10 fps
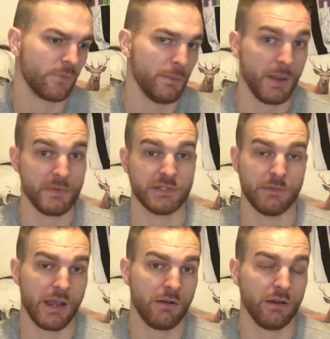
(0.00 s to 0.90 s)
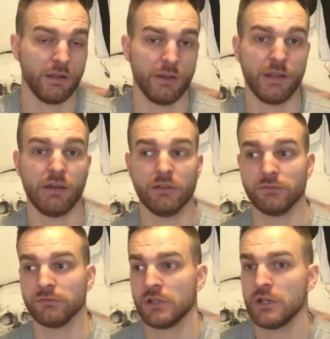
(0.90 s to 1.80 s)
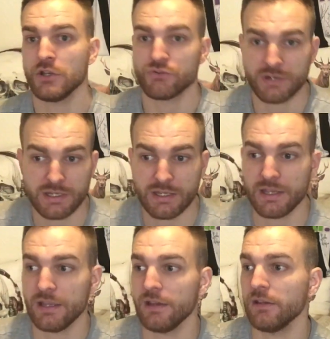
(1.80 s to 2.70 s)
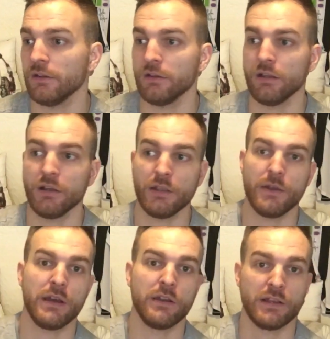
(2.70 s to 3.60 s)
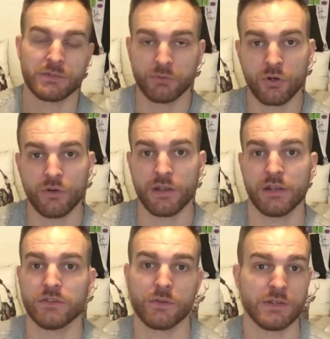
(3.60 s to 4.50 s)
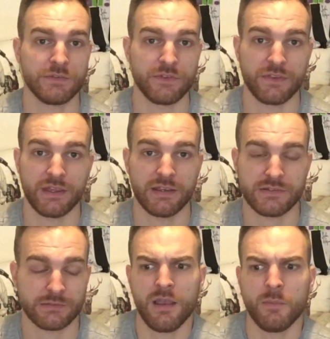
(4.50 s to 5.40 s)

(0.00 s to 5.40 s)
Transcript: I'm happy to go out. I like going out and drinking, and I like going out and exploring and doing different things.